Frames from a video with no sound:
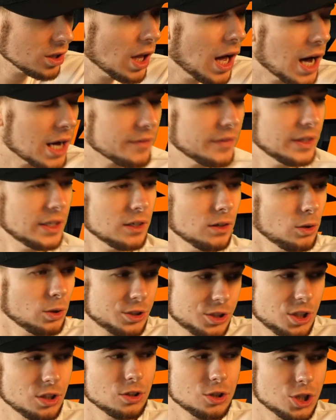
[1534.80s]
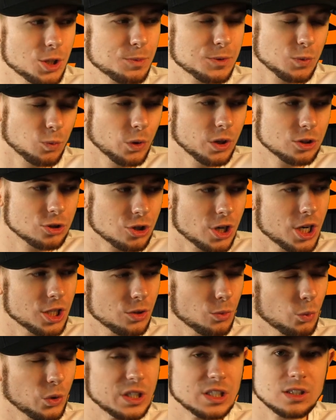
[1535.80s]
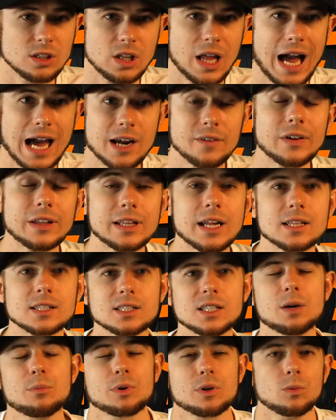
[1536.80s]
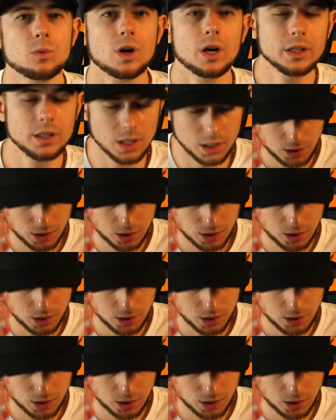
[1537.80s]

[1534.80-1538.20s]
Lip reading: out of it. All dealerships will try to weasel out of it. That's number one.